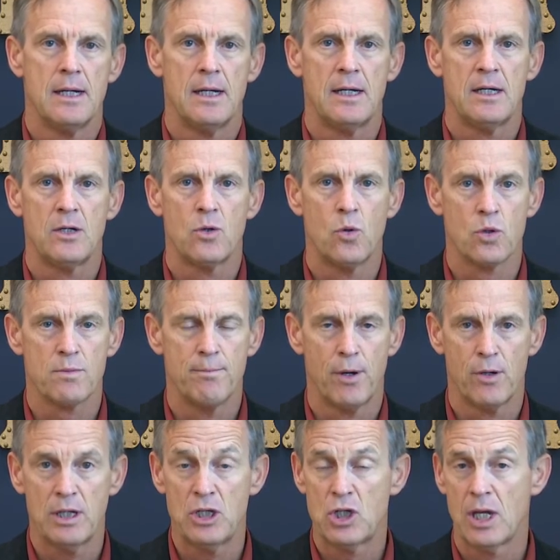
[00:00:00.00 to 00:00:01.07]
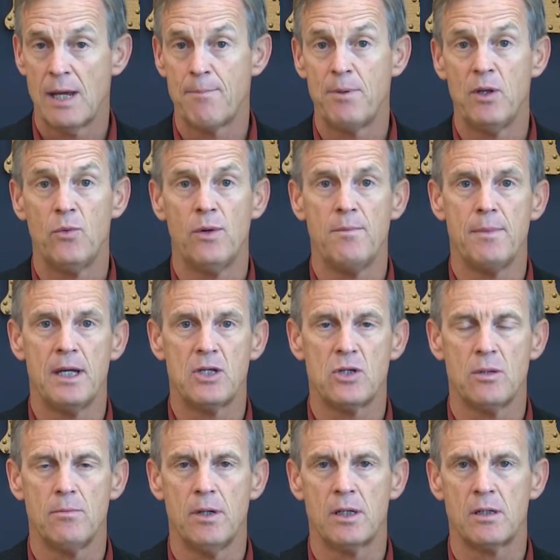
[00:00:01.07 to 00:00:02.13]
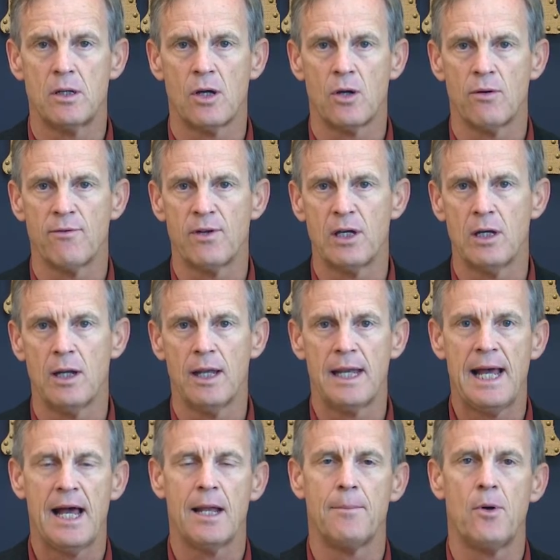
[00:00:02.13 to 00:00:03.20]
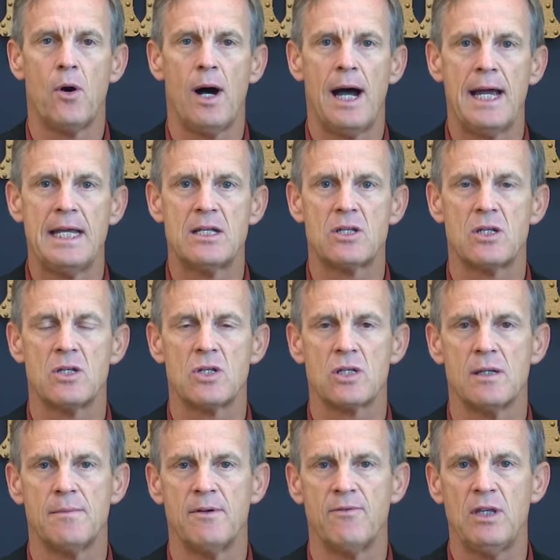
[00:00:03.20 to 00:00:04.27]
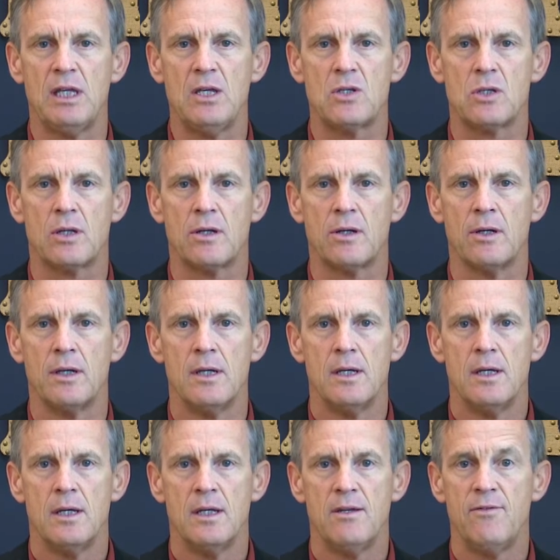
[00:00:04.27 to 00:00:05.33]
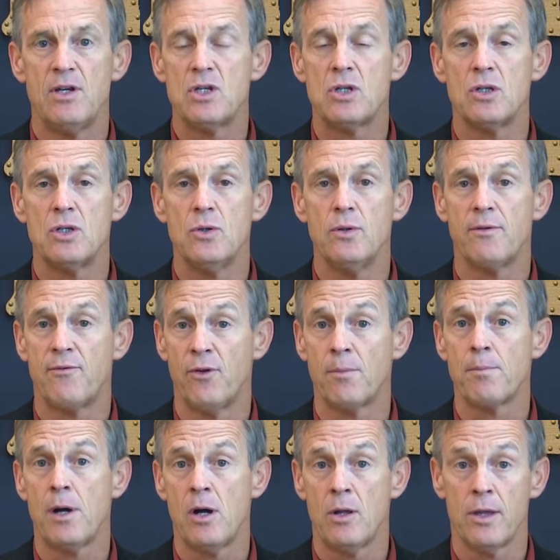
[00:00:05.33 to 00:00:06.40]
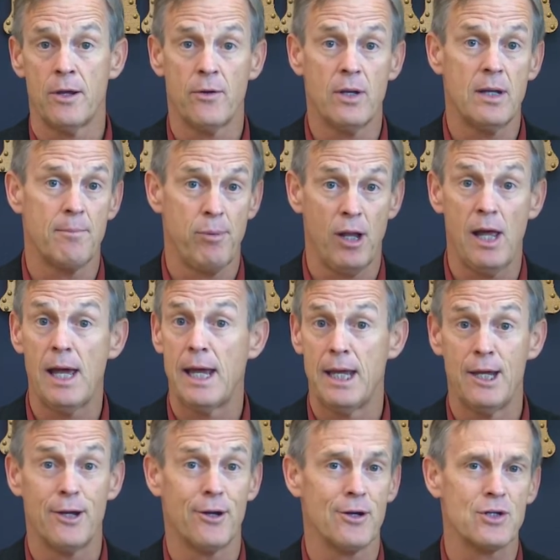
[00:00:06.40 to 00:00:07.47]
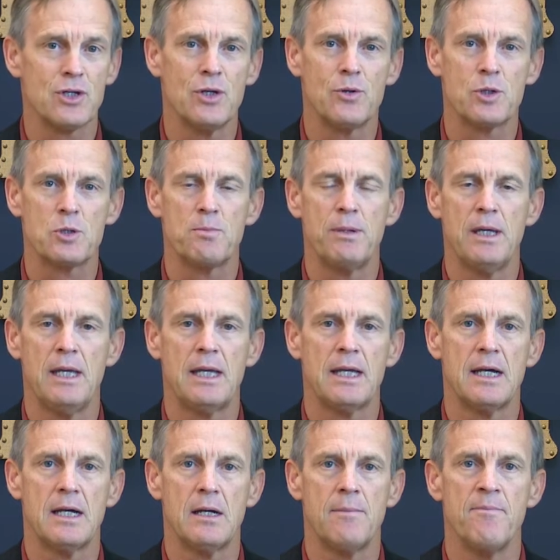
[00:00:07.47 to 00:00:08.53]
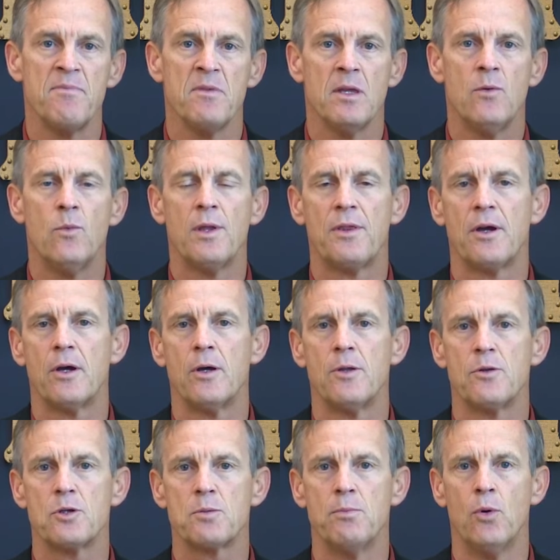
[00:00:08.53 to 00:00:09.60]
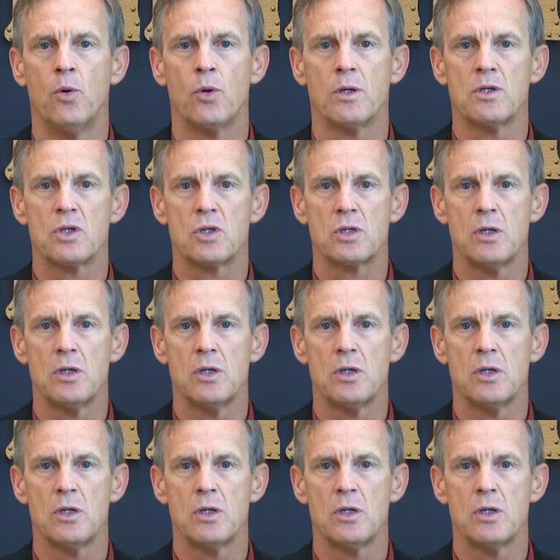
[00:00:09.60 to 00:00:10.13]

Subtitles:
Of course, Bernie Champion we mentioned, but Kerrville and Alamo Heights and some of these that are Division II in football, they're in play here, so to speak, with our other sports.